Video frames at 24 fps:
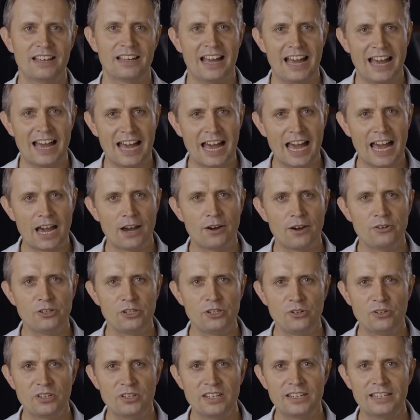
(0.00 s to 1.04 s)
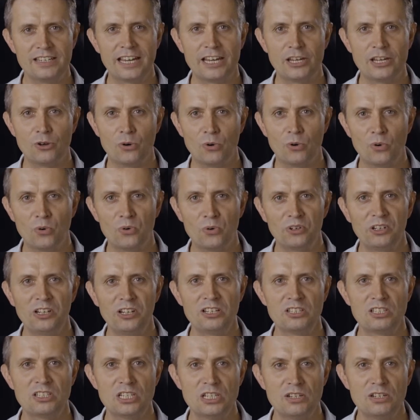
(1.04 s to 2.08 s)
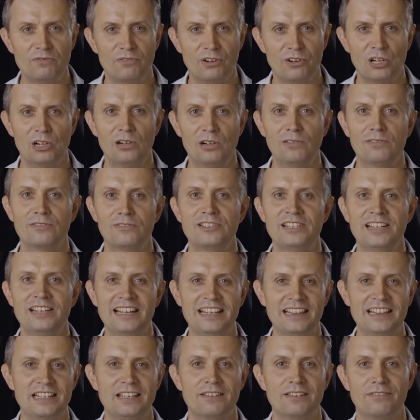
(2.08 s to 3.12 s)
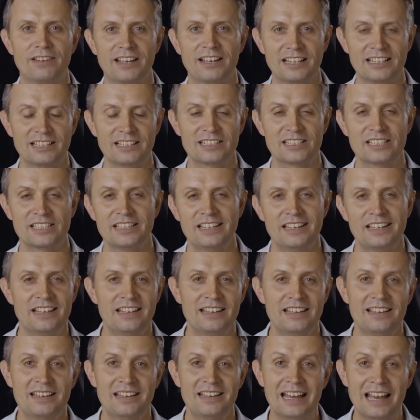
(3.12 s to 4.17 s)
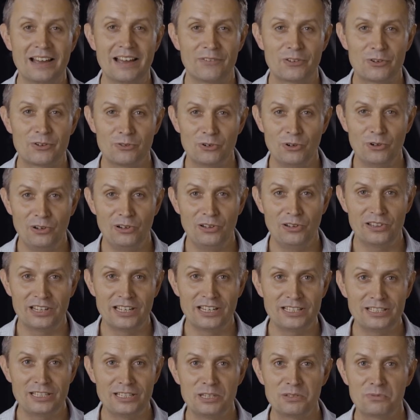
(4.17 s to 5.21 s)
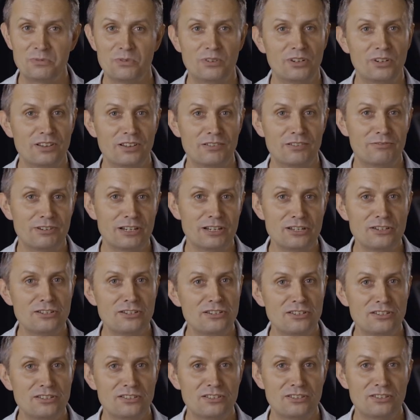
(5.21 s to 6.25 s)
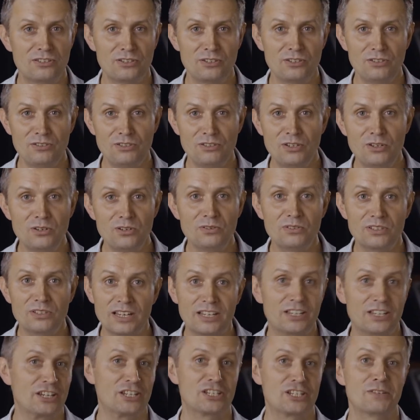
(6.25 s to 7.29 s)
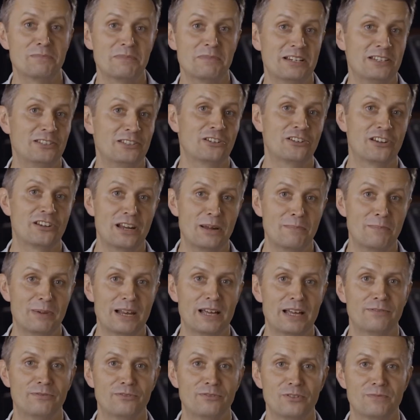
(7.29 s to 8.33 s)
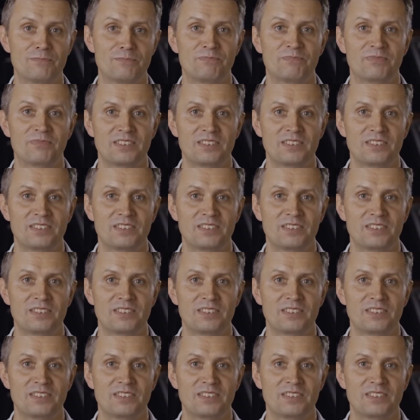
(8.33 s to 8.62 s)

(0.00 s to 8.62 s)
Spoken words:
how you can get your audience involved in the event. After all, this is one of the reasons to use a customized online platform.